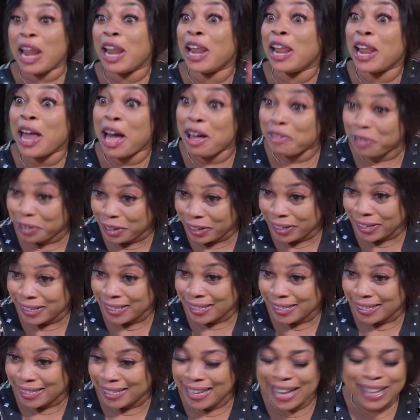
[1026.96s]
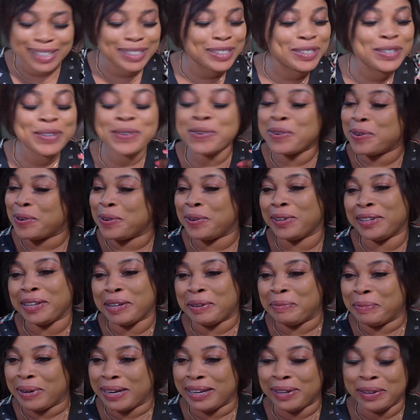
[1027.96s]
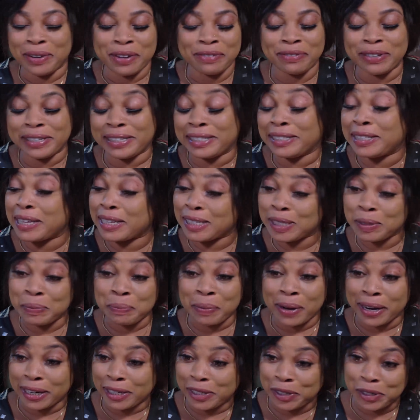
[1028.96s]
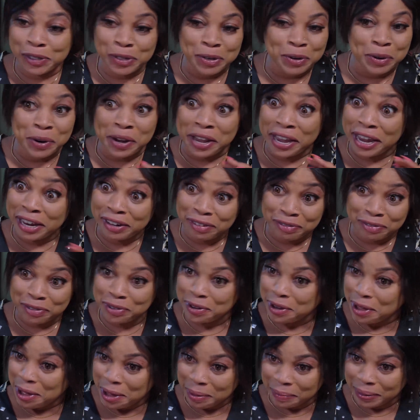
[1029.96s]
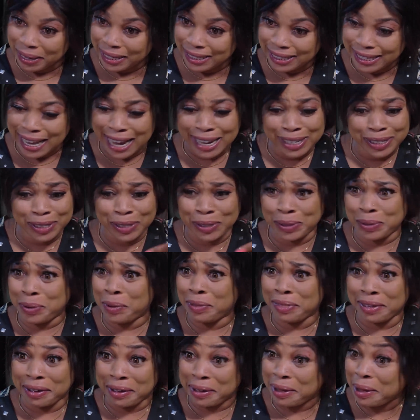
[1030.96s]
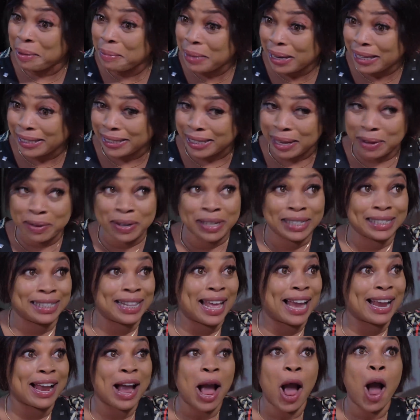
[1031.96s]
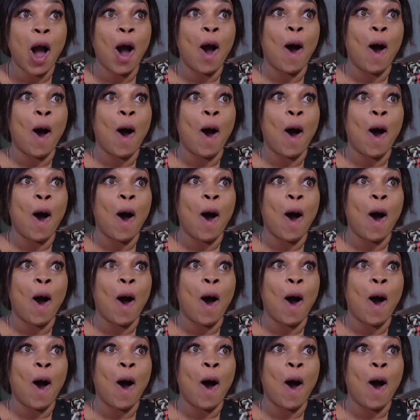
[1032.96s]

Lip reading: lovers, yes, you all are my lovers despite your hateful comments. I saw the comments, I was like,